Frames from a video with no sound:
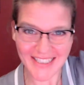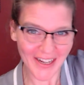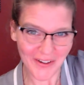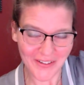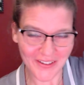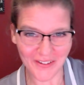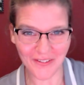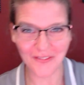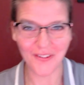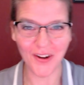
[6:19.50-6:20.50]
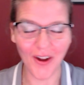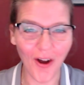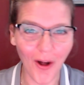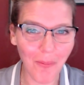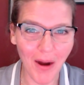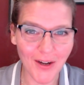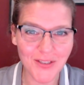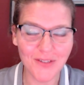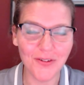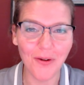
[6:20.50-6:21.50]
out for all
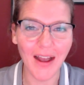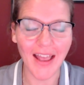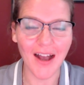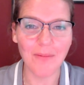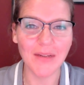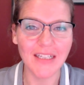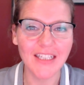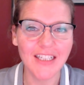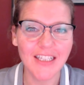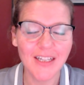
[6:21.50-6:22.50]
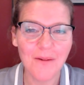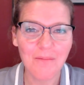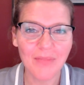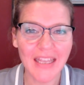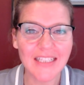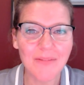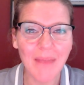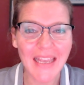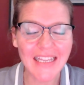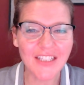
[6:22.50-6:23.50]
parts of who I am is
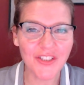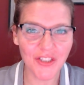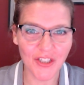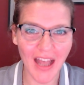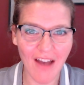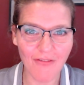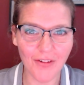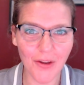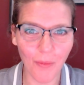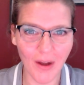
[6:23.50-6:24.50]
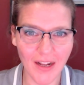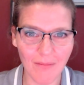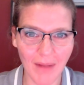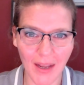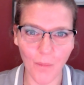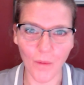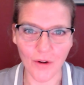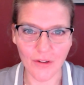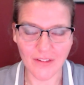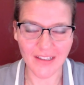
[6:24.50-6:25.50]
making sure everyone in my
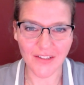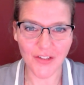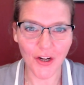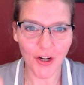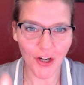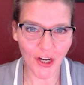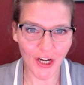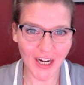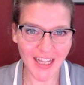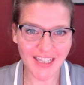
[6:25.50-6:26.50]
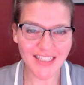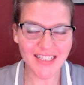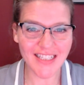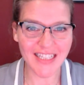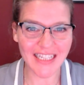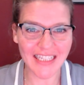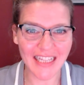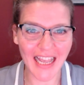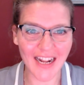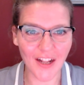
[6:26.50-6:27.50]
world is heard,
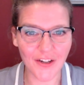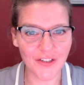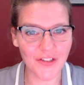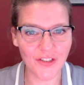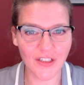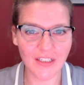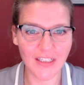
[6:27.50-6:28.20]
seen, and understood.